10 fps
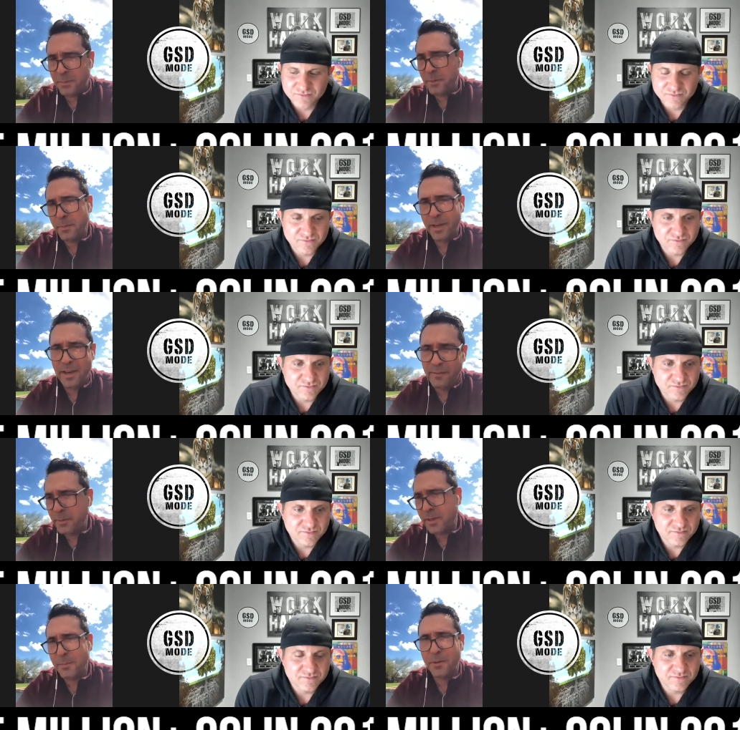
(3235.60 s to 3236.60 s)
Speaker 1: your behavior,
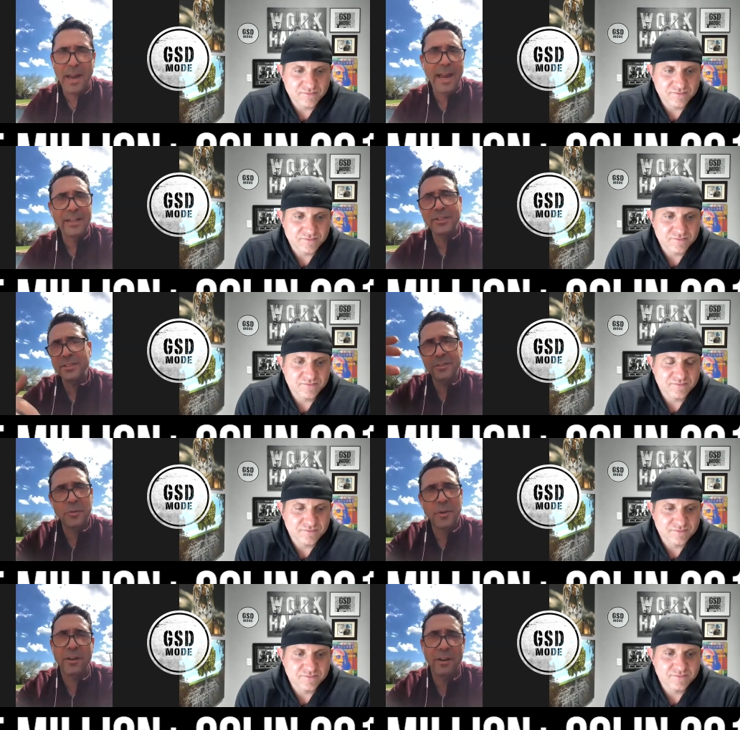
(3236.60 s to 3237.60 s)
become your actions,
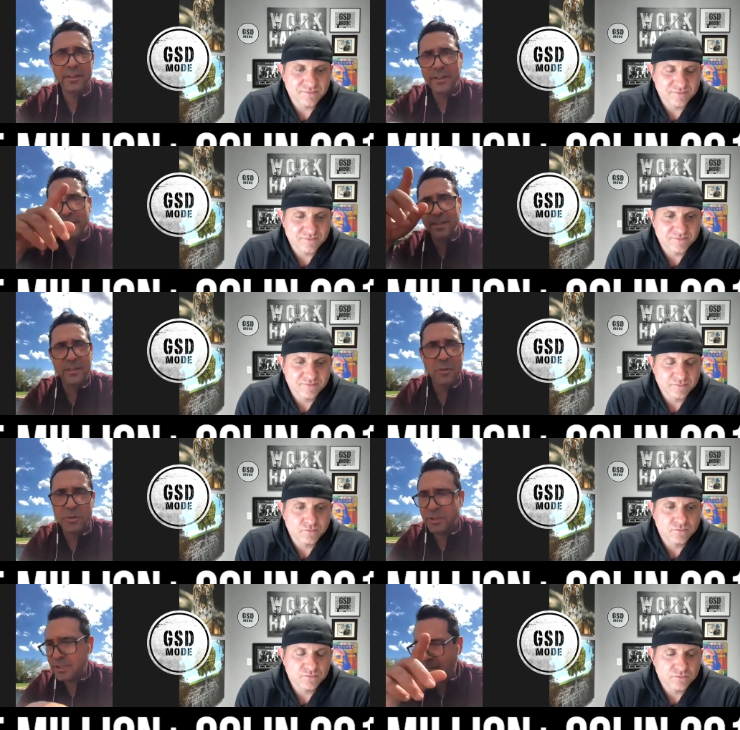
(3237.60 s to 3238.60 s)
right? All the, the whole
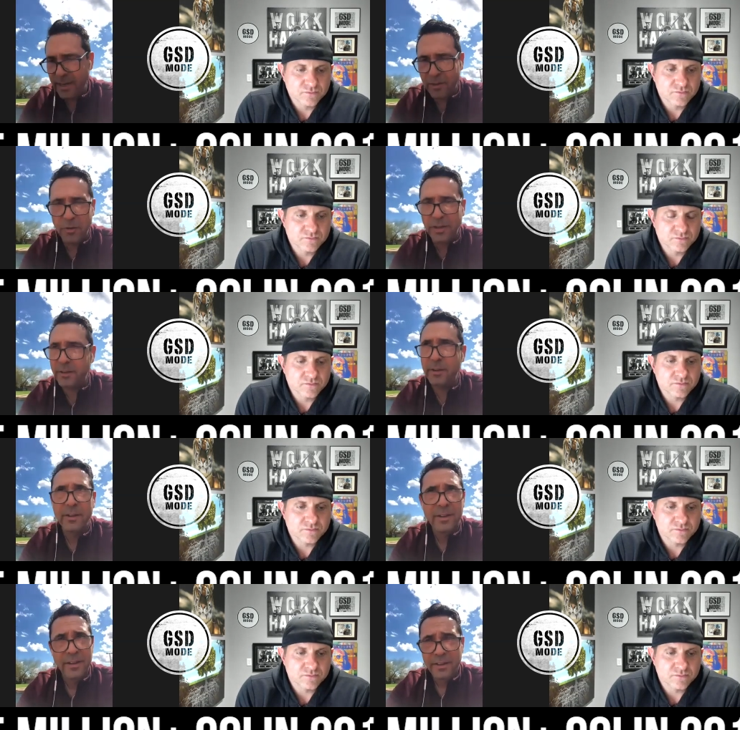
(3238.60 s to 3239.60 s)
cycle, and
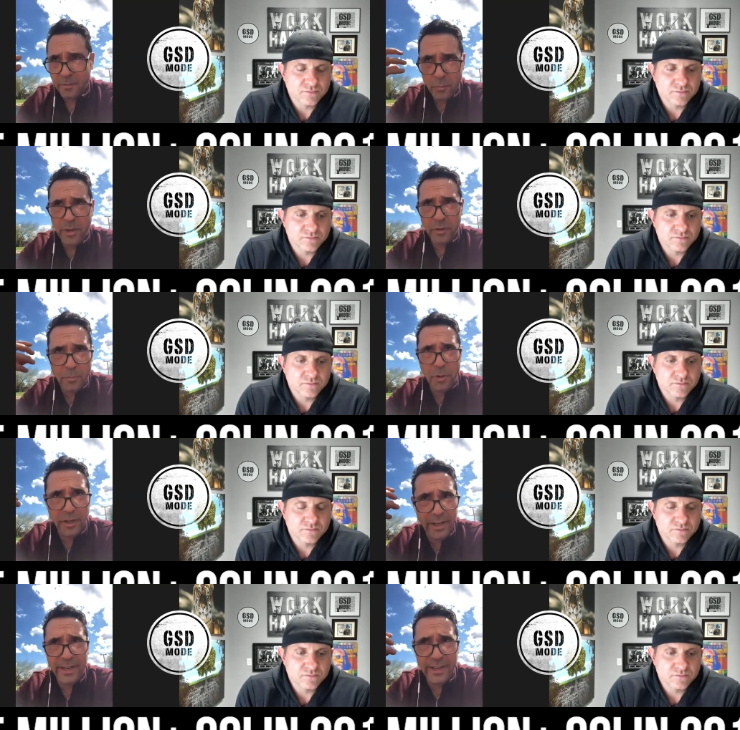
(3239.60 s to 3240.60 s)
what you're
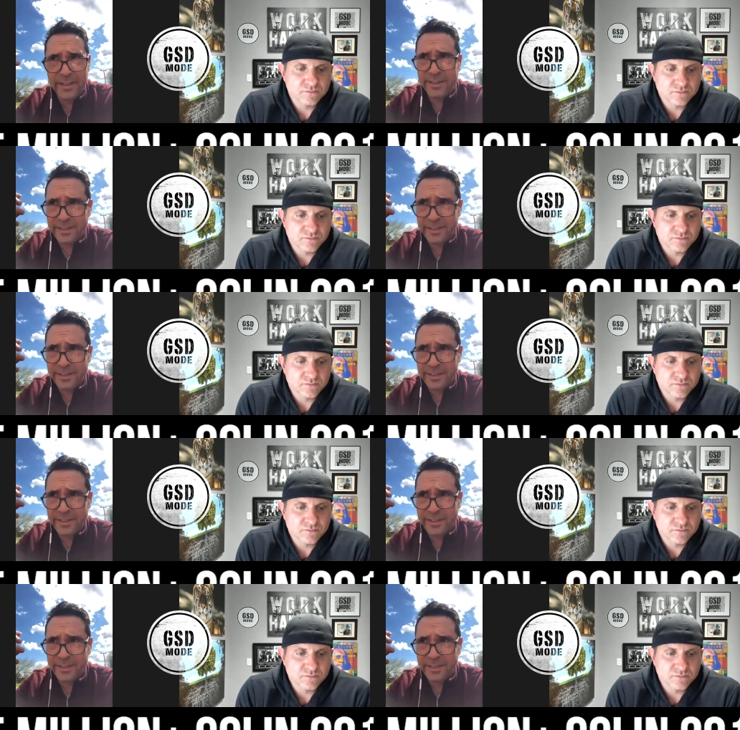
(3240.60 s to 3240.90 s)
putting in